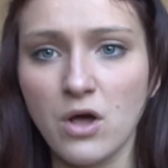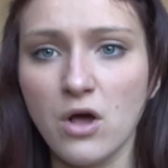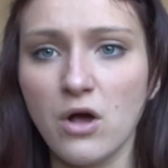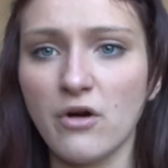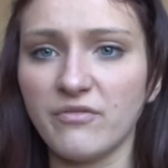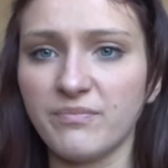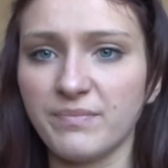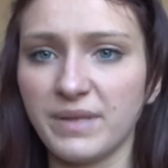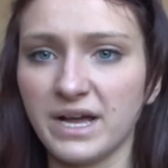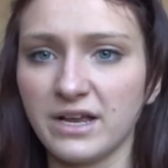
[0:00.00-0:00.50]

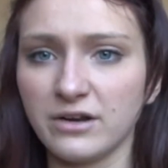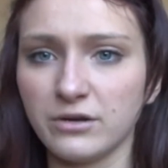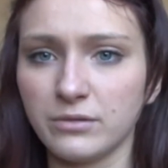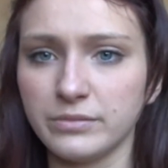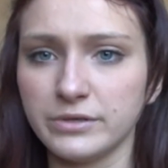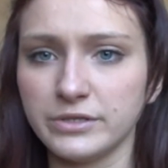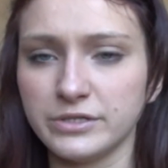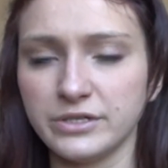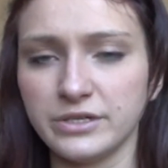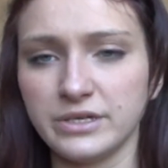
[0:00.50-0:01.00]
of bad
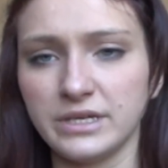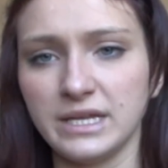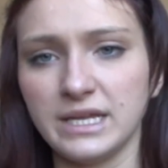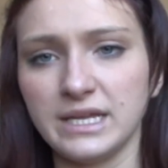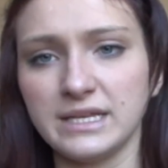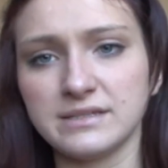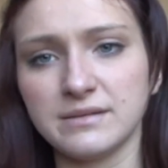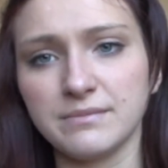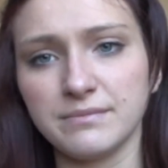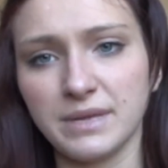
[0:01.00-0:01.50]

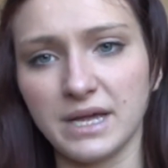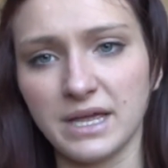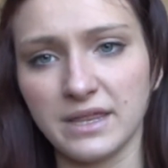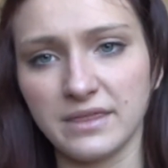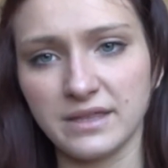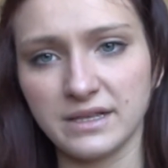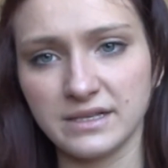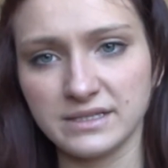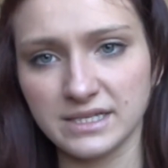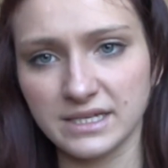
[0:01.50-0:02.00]
opportunities and bad
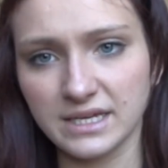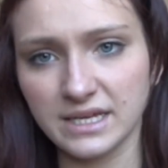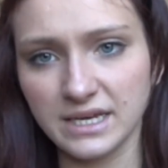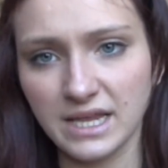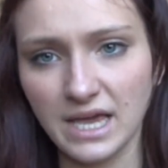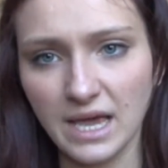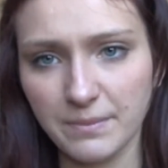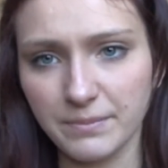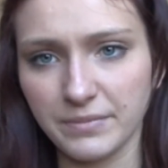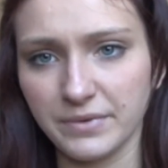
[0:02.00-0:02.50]
things that can
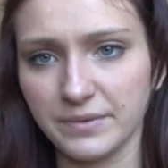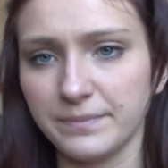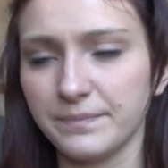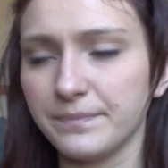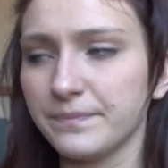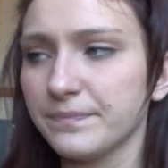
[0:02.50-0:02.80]
happen.